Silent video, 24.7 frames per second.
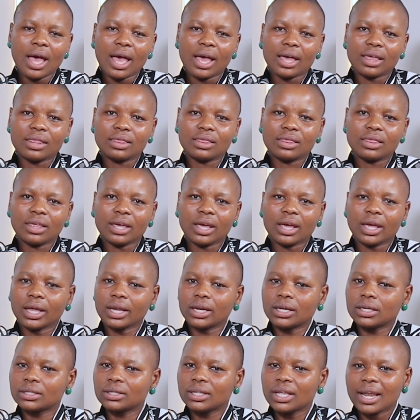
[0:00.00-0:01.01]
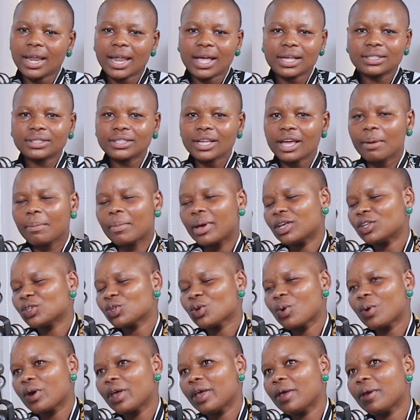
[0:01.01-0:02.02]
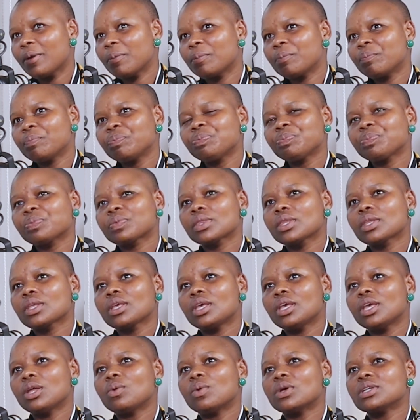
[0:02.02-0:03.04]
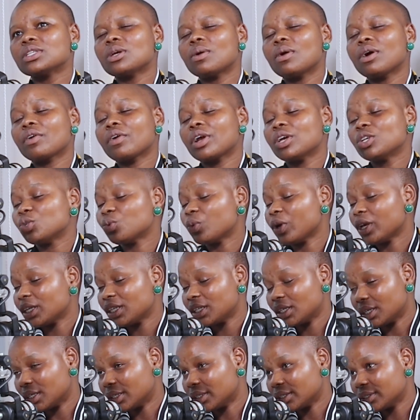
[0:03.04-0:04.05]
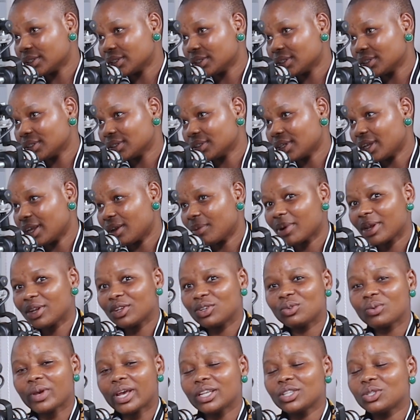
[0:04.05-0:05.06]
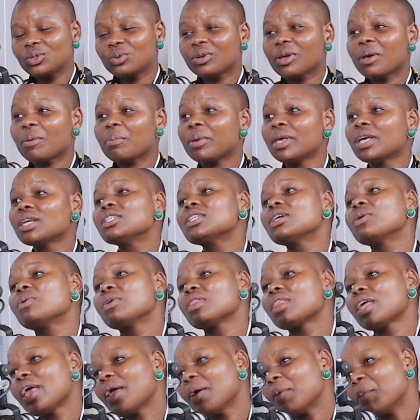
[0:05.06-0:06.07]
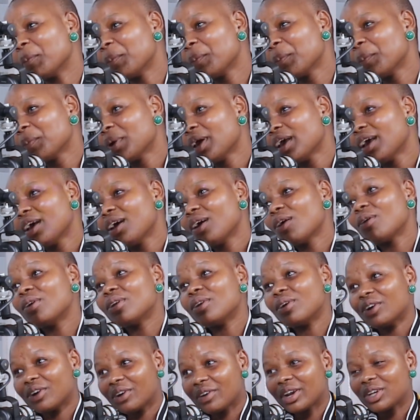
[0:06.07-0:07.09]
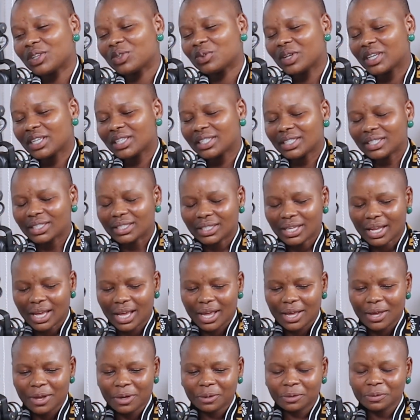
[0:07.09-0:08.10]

And then the last time I saw him, it was our graduation. And mind you, I took a picture with him on our graduation day.